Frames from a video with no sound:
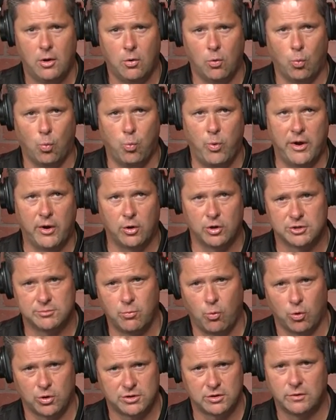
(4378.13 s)
winners
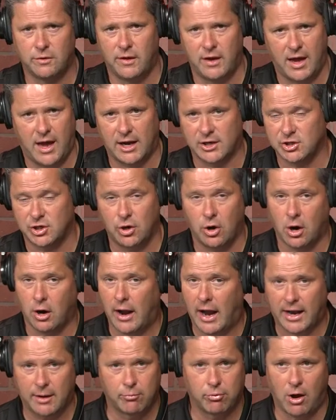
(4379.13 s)
more so than they actually are.
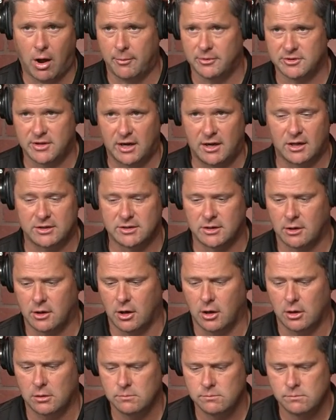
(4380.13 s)
I can promise that doesn't
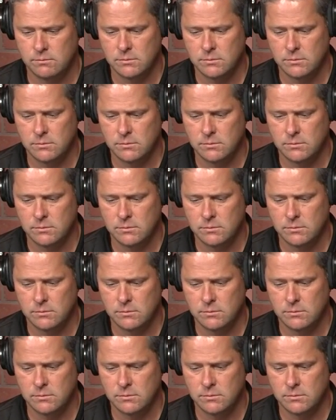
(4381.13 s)
occur.